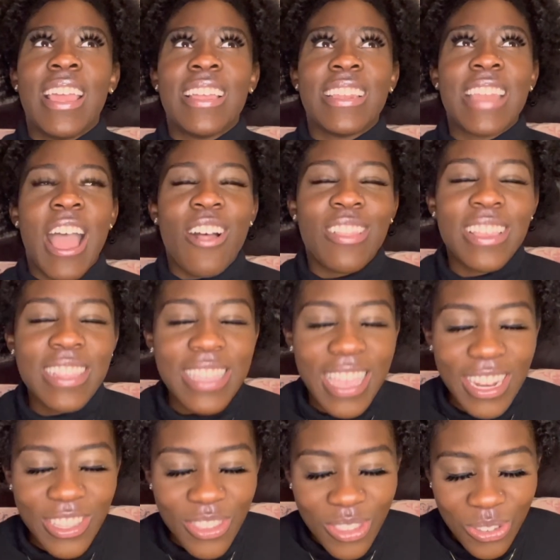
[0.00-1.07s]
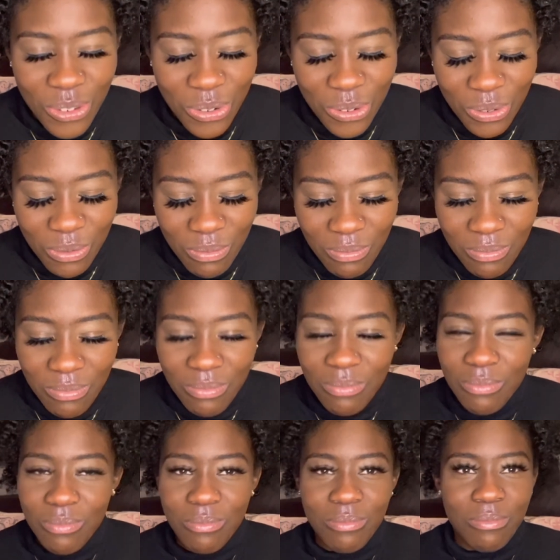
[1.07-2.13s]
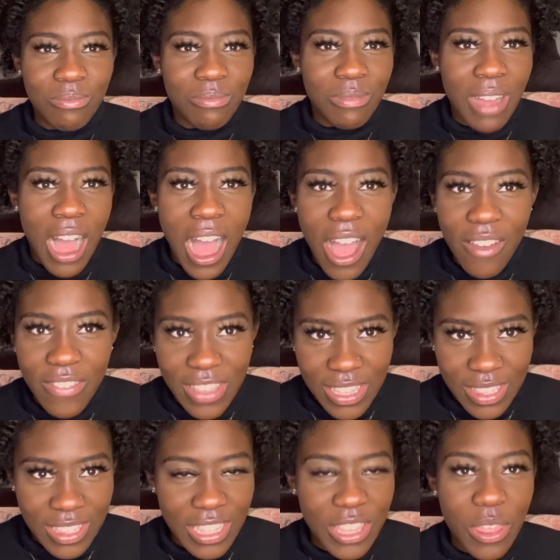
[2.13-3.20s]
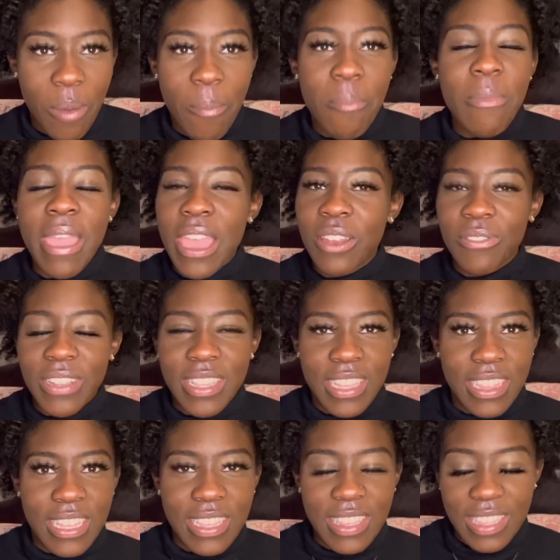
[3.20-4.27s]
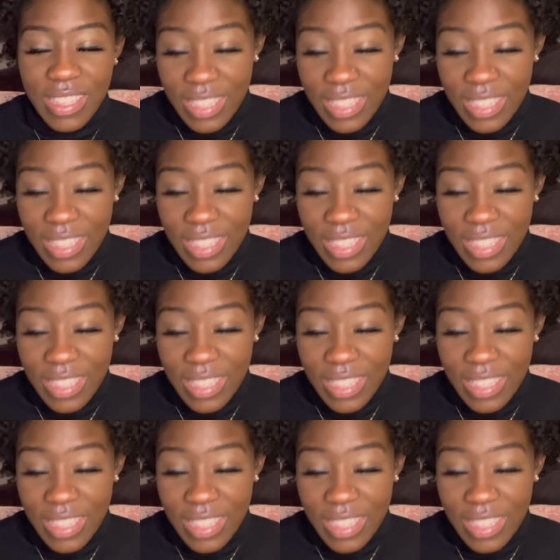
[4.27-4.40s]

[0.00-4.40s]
Now let's get into, obviously, the main reason this is